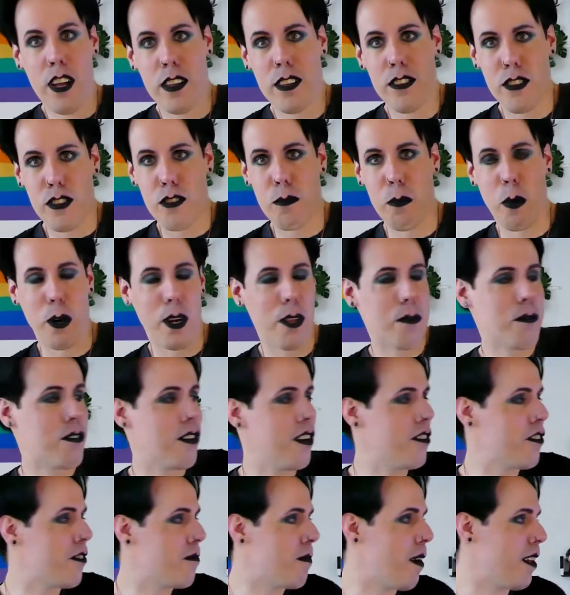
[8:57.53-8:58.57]
Spoiler
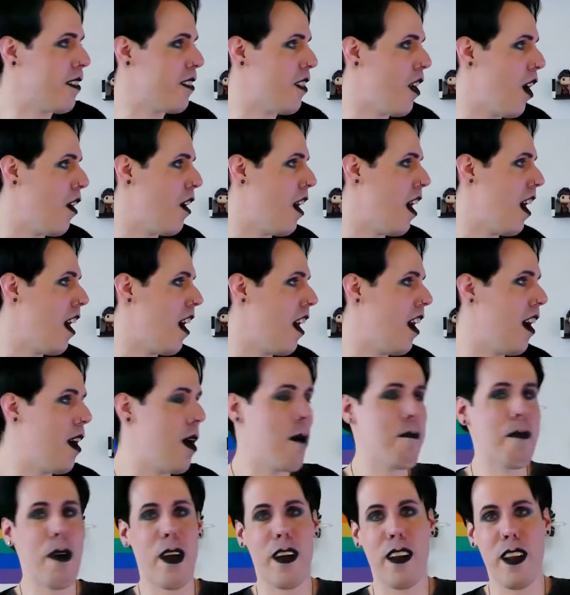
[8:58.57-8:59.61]
twist, but no.
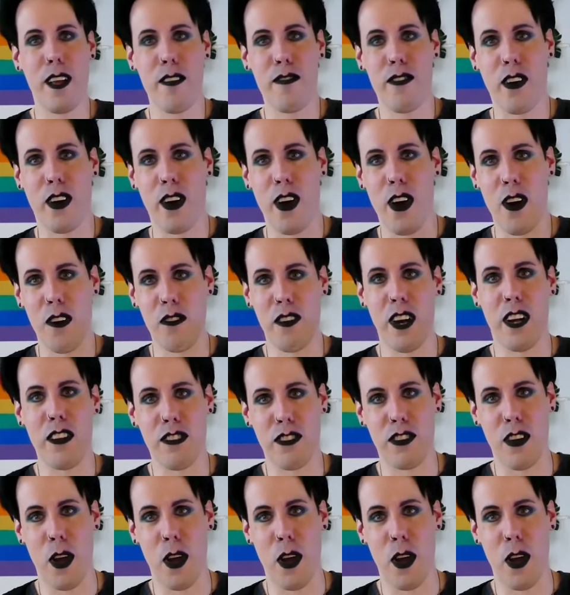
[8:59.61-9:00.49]
Apparently for her wish,